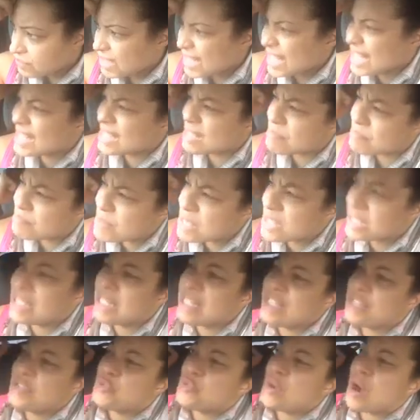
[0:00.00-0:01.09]
His
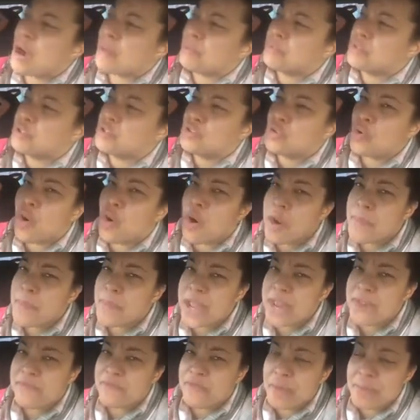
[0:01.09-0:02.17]
ability to absorb
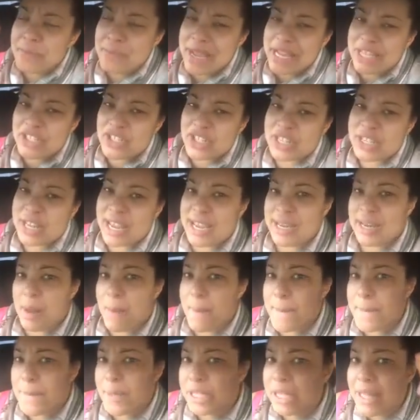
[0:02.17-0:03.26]
information and
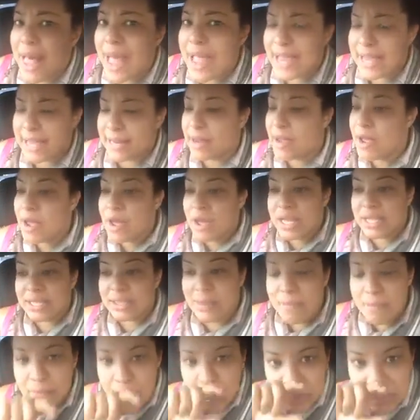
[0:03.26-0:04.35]
apply it is
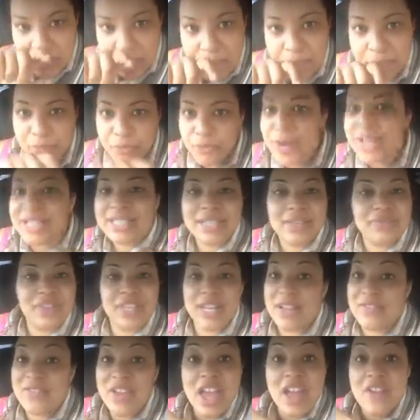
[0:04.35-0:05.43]
the most impressive that
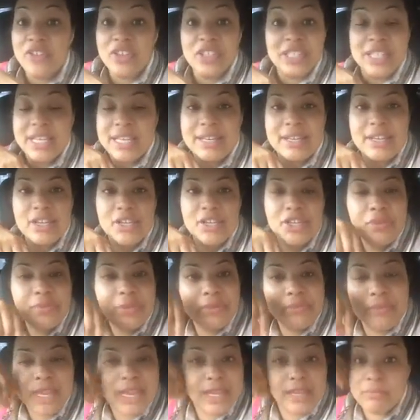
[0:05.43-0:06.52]
I've ever seen in a
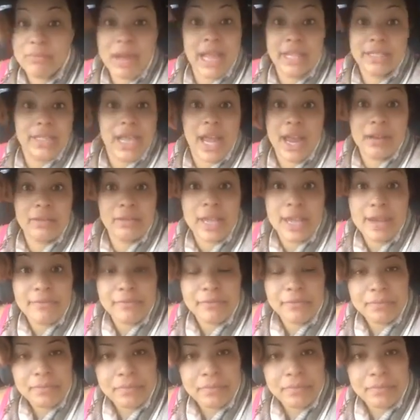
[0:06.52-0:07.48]
human being in my entire life.